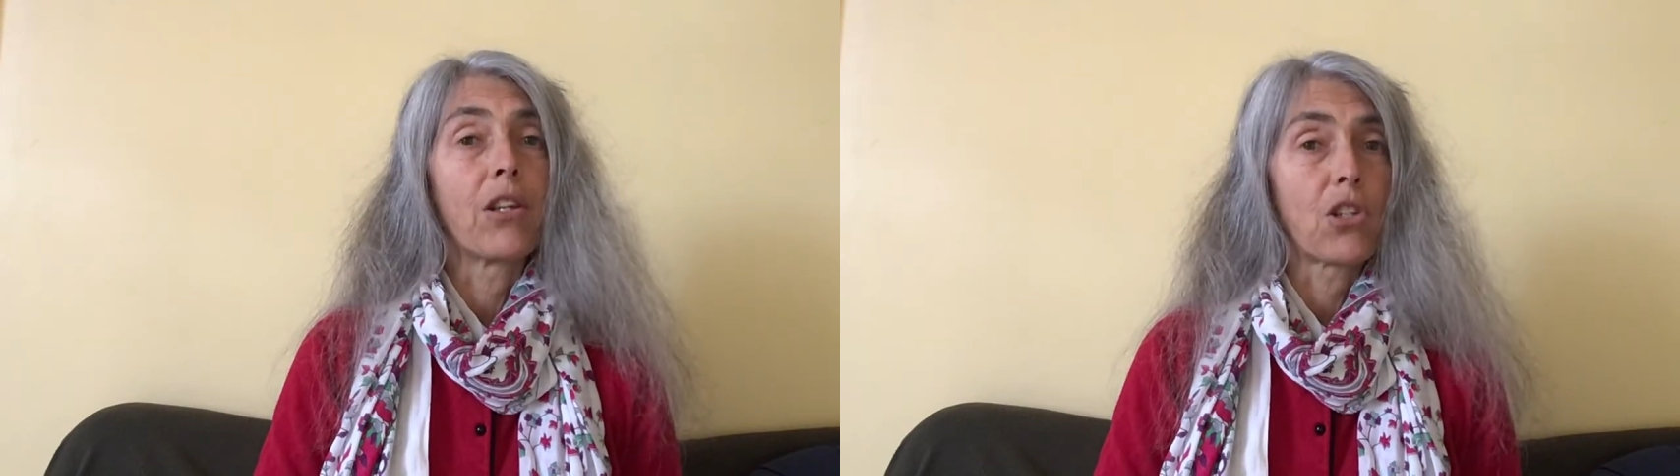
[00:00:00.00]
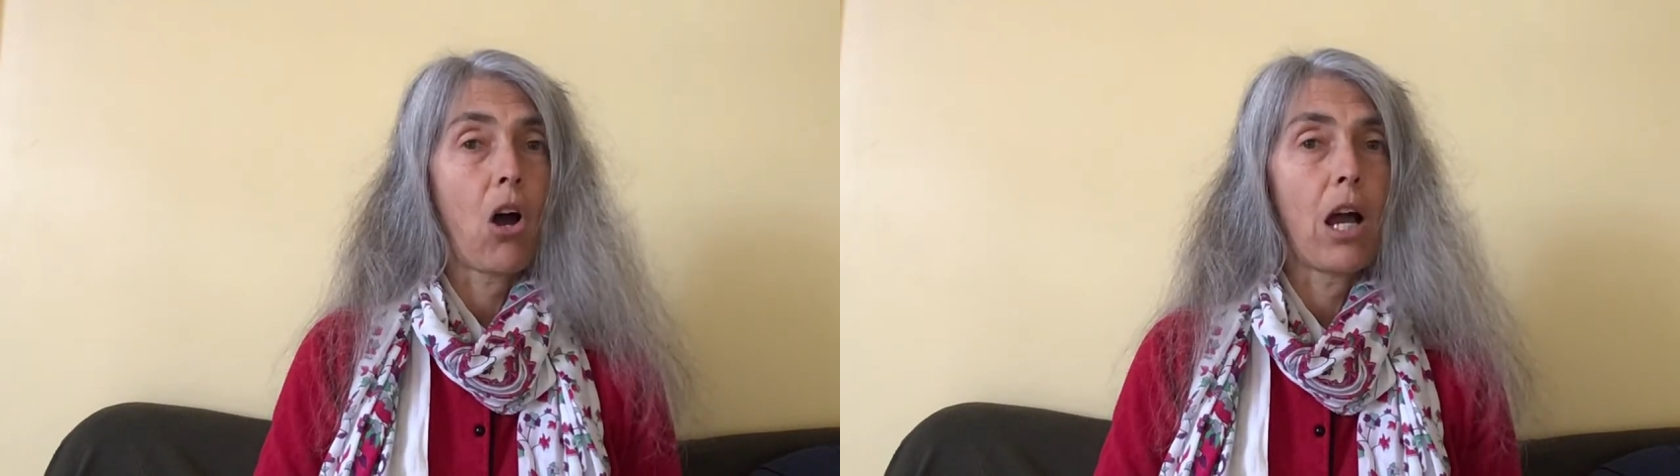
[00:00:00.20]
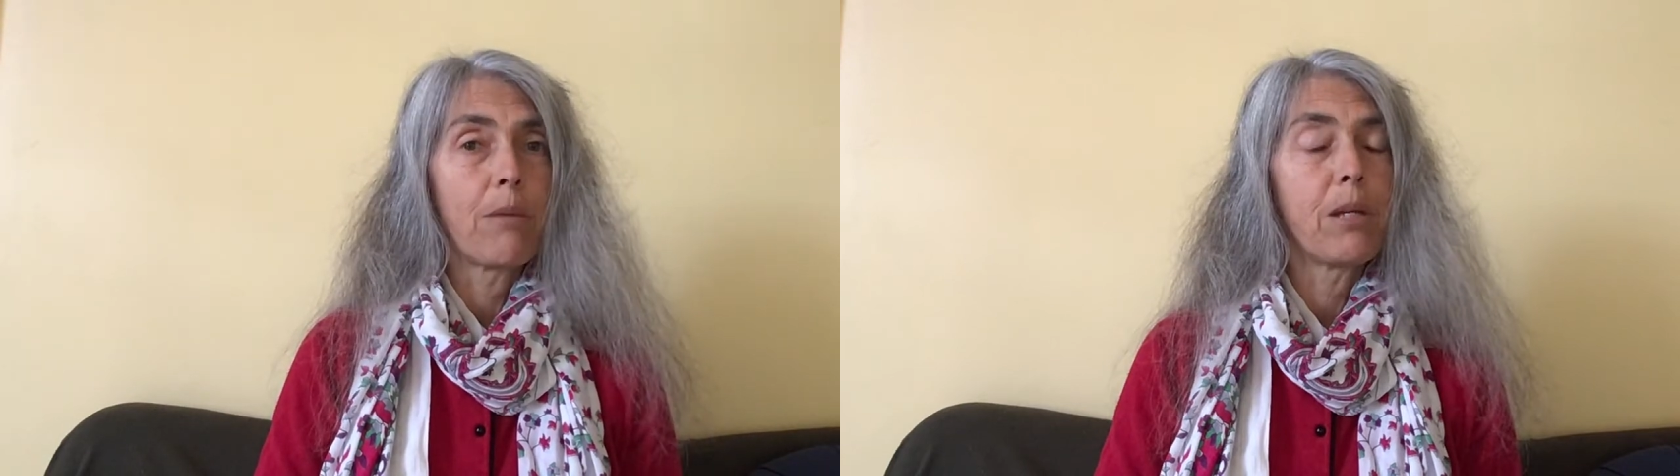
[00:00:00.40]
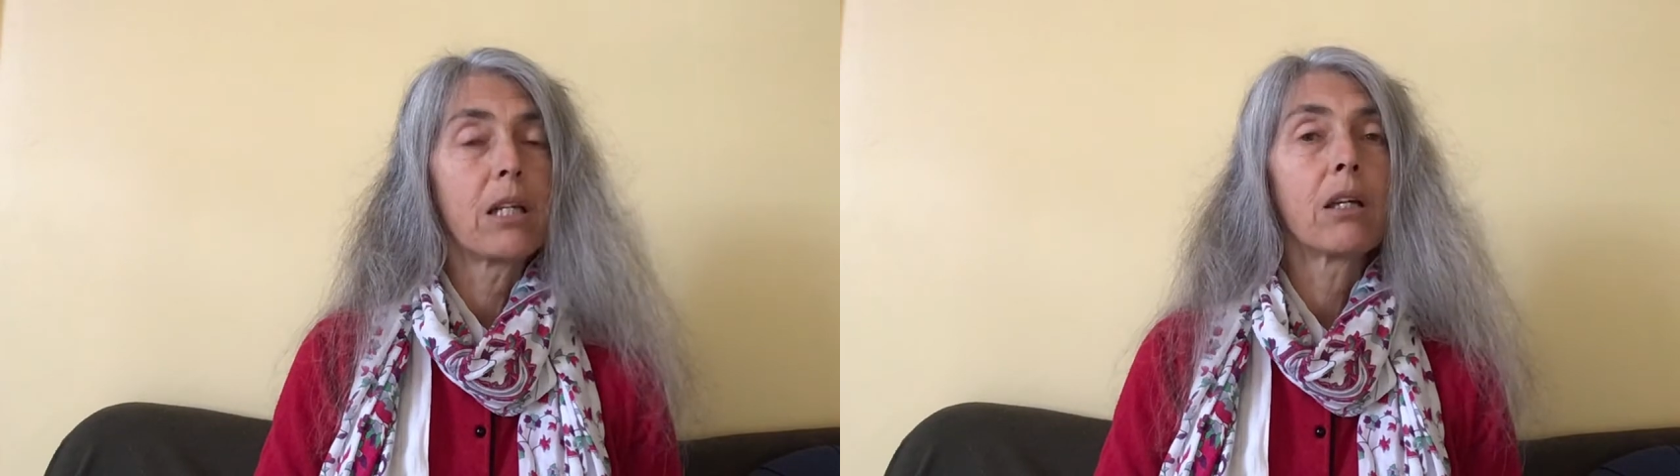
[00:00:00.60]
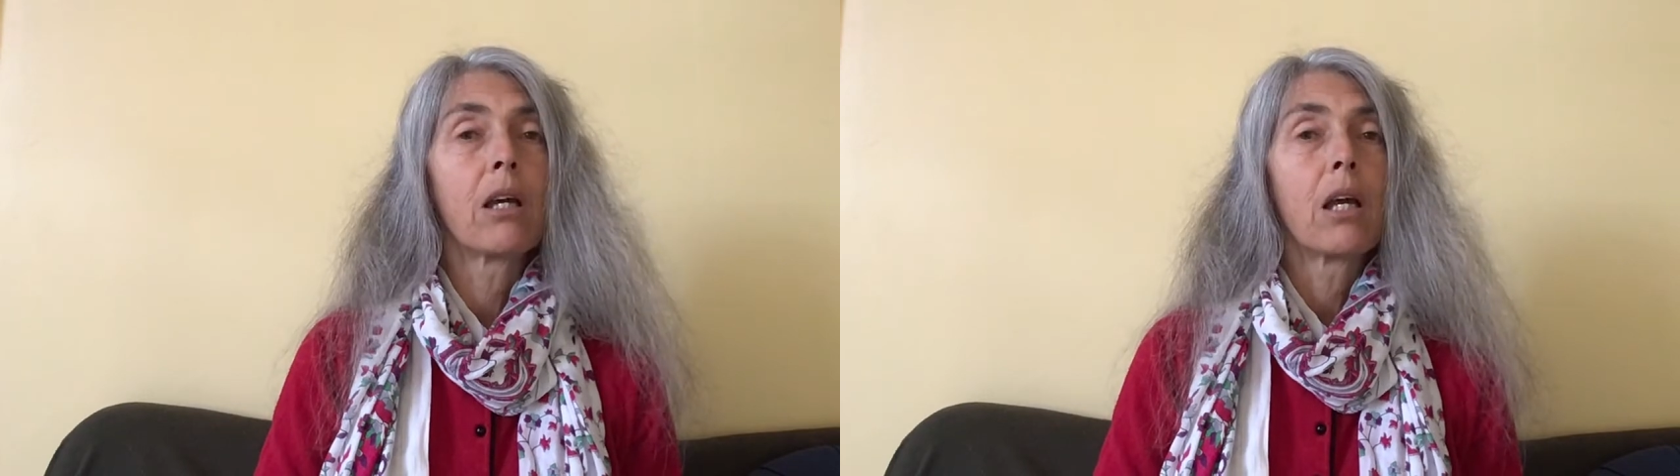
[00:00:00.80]
the
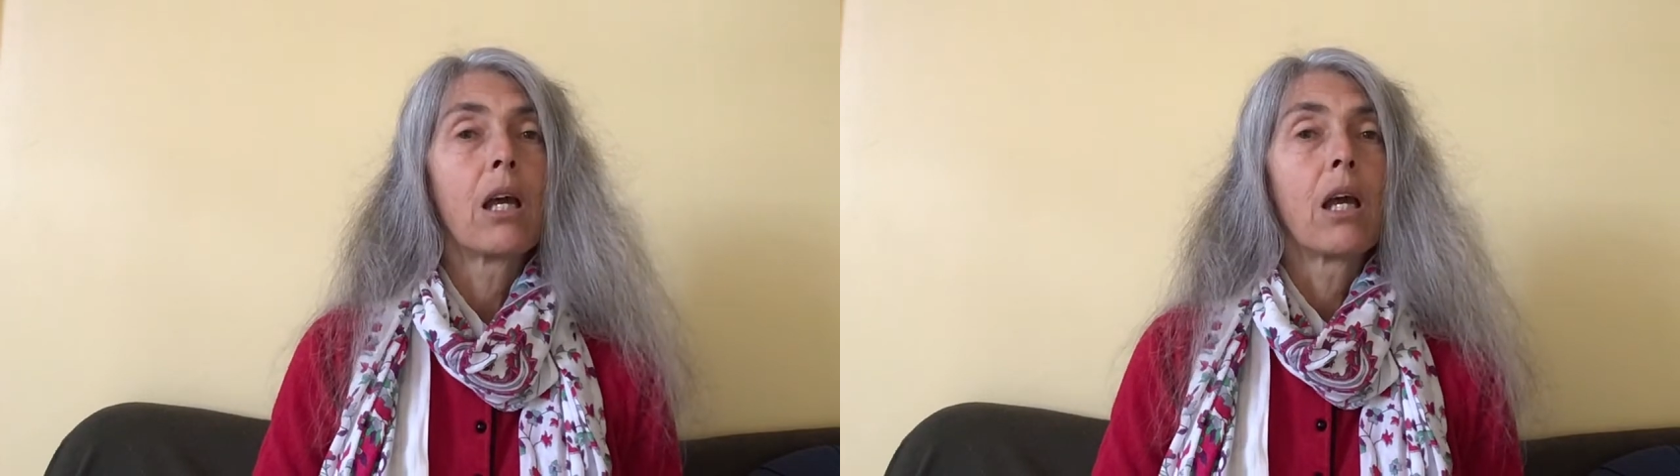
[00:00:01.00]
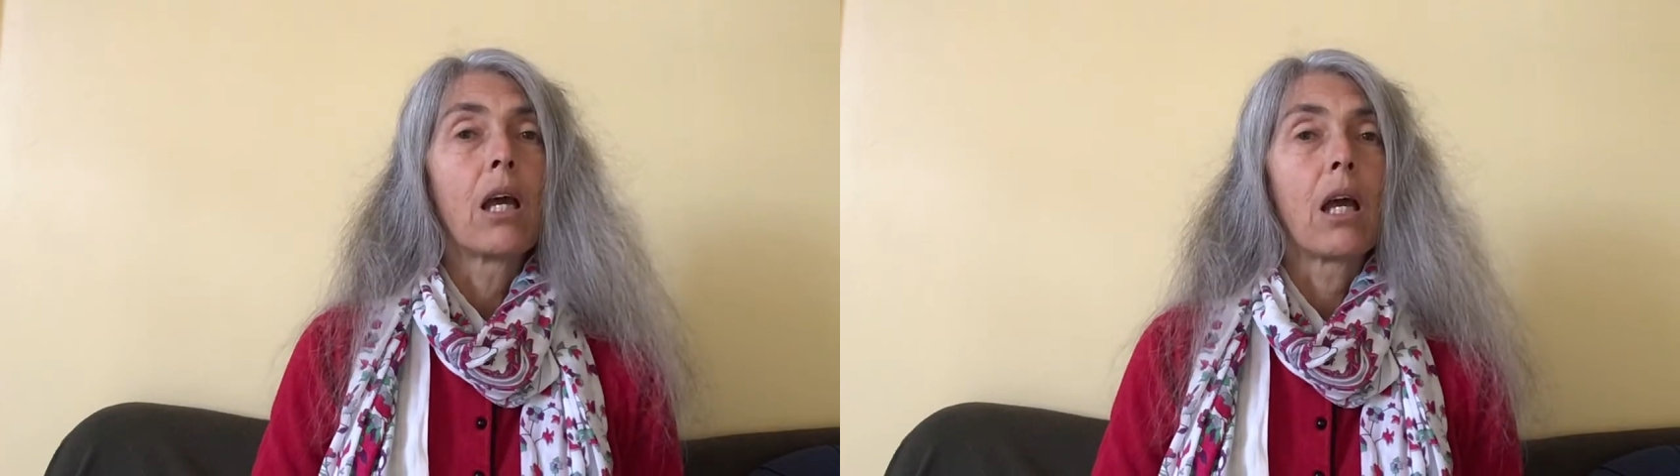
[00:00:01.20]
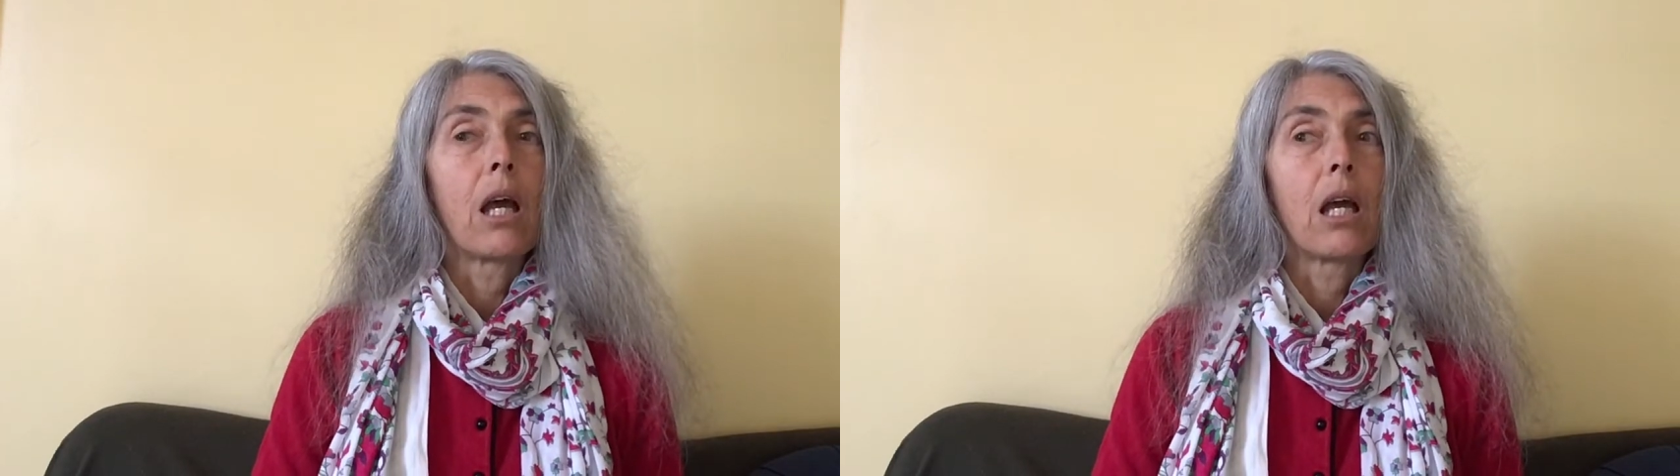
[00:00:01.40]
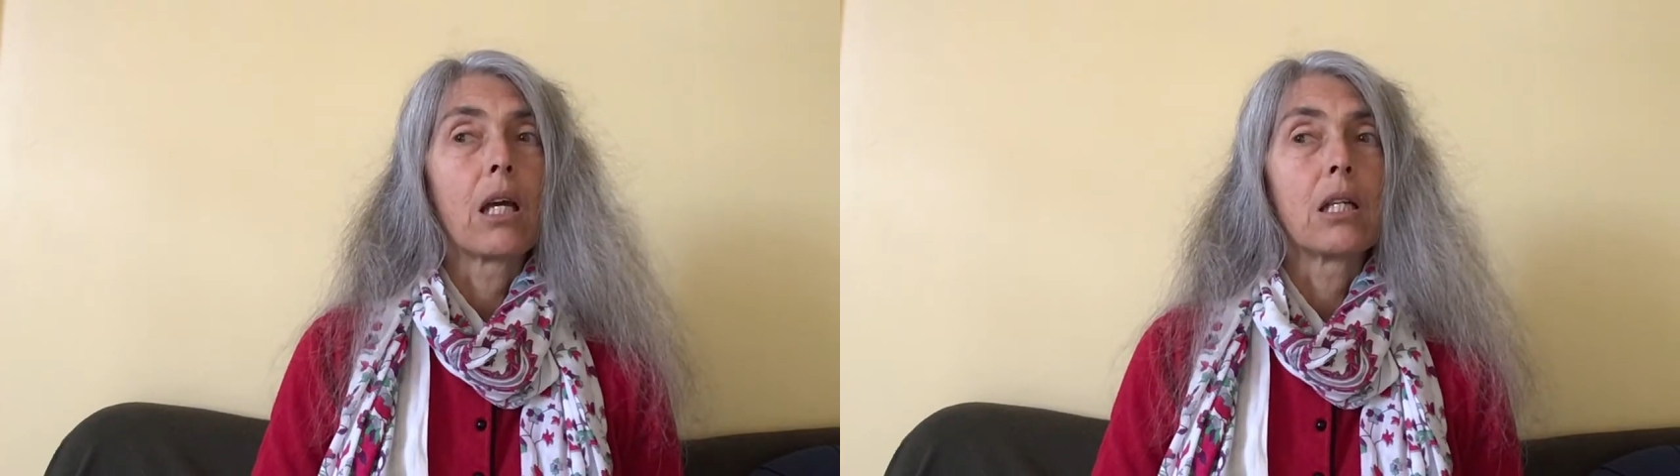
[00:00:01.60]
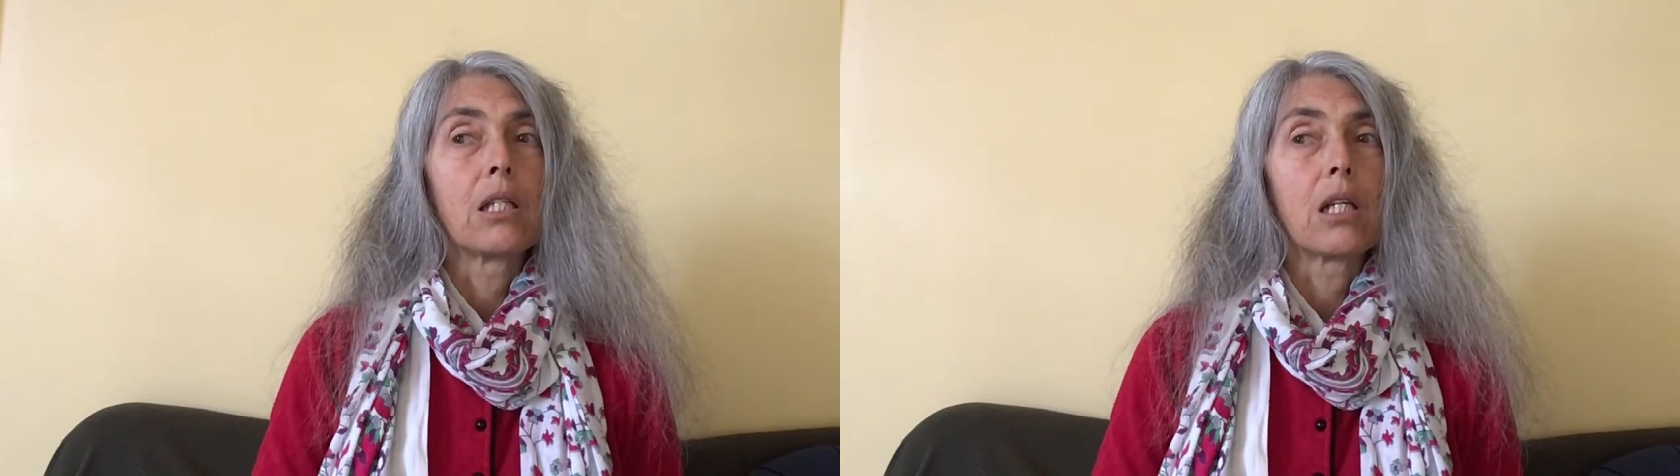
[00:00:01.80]
timing
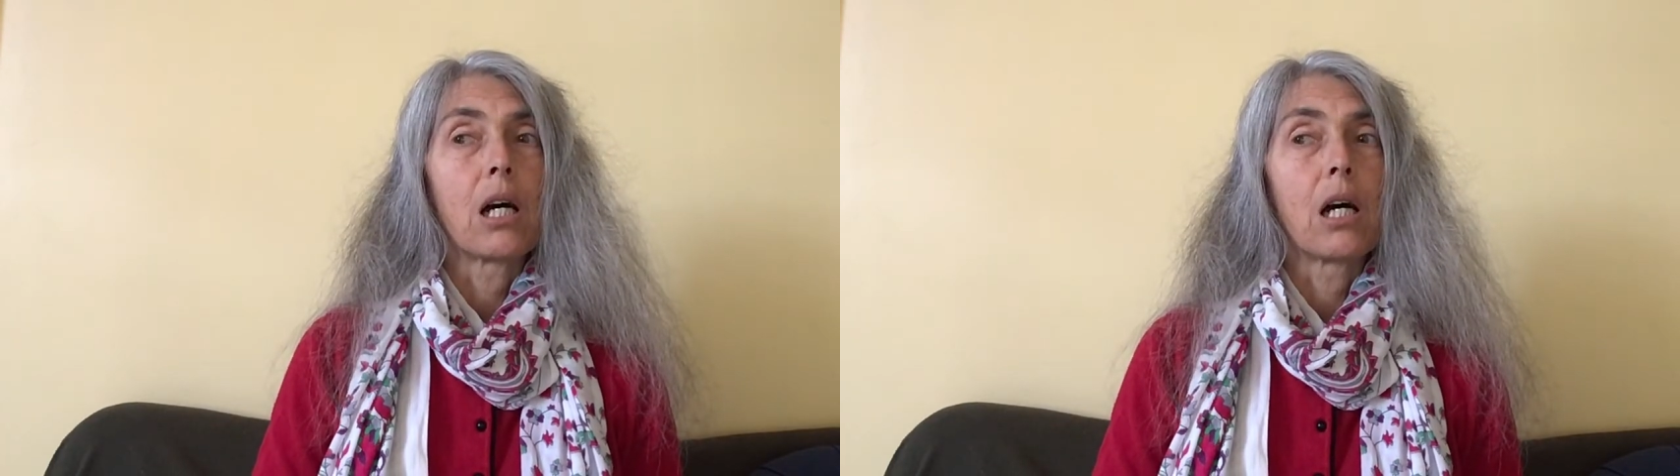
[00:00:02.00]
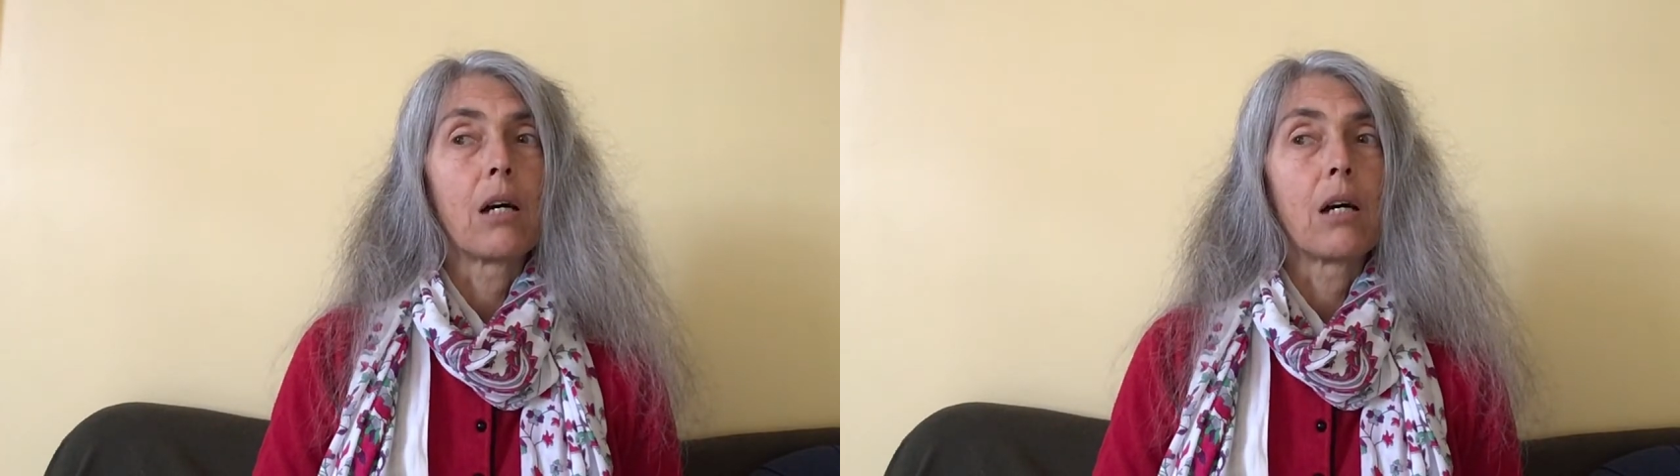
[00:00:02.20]
and